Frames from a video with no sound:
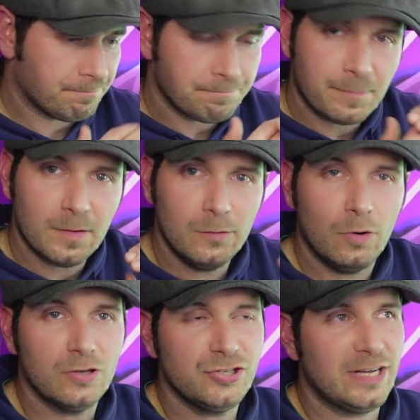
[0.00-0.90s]
not
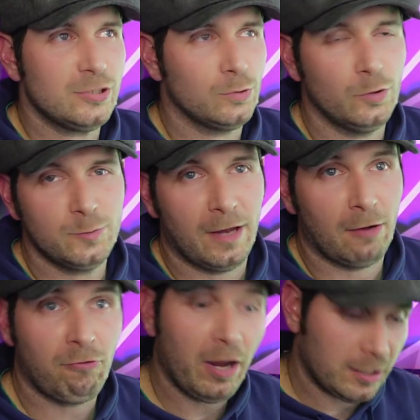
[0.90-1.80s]
a schedule. I don't want to be like,
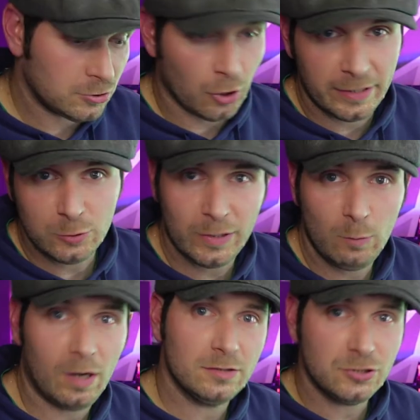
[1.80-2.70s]
right, it's
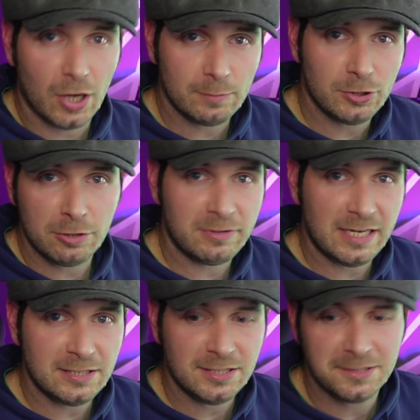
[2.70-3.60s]
9:21, time to do
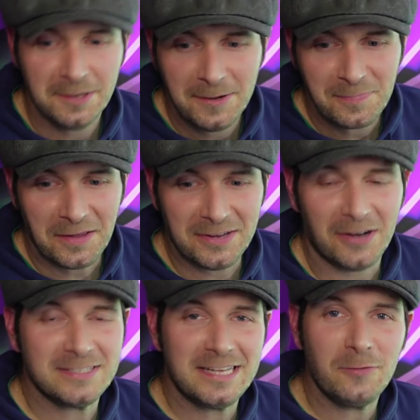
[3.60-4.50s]
this. I
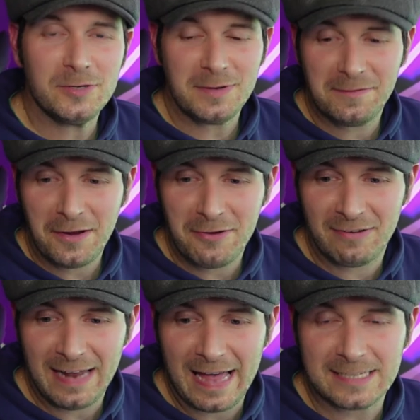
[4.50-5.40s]
still want it to be very
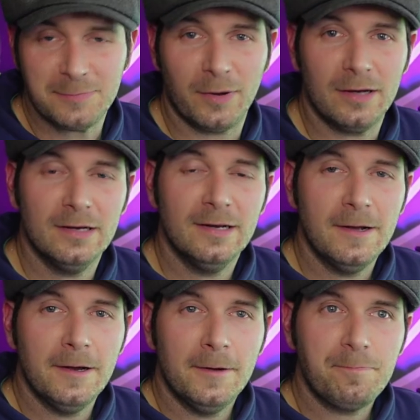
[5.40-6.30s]
relaxed, but
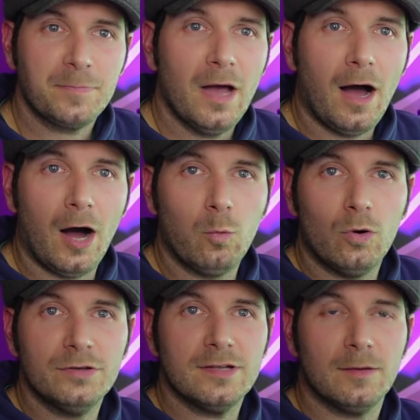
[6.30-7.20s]
I
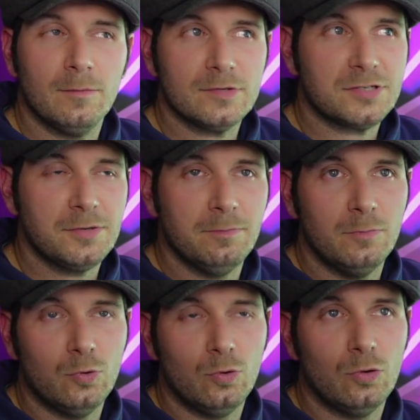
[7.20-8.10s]
want some
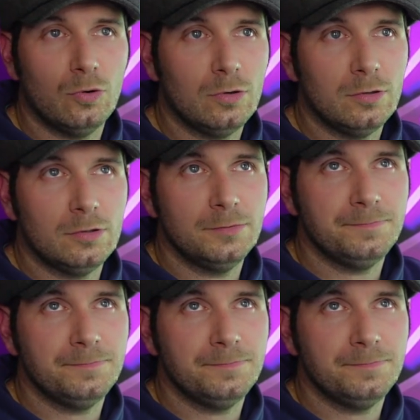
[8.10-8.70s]
more,